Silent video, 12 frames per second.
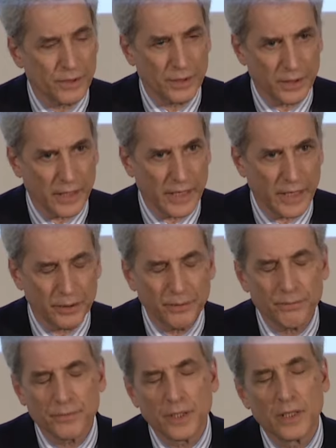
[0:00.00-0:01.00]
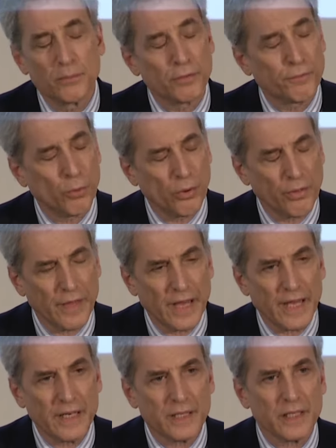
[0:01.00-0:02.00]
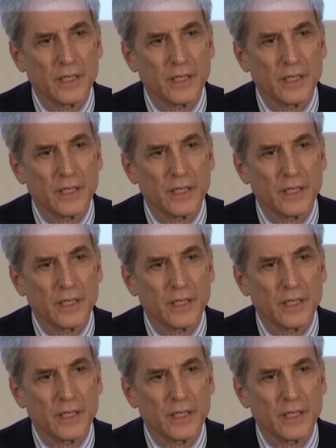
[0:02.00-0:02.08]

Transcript: in Canada. Before that,